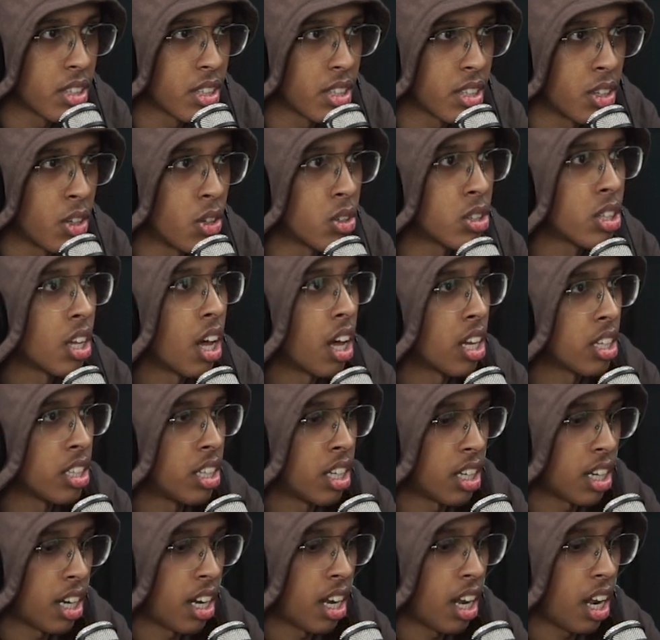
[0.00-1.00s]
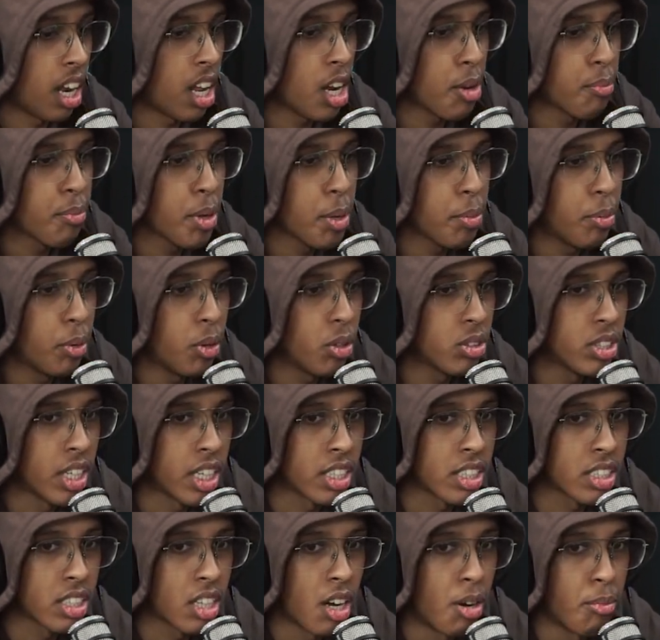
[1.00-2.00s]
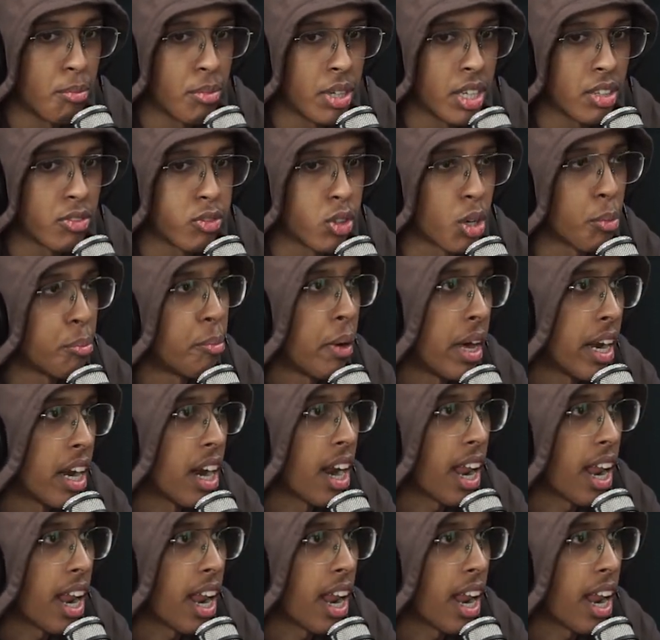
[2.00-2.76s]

No, there are a lot of people that come here for a better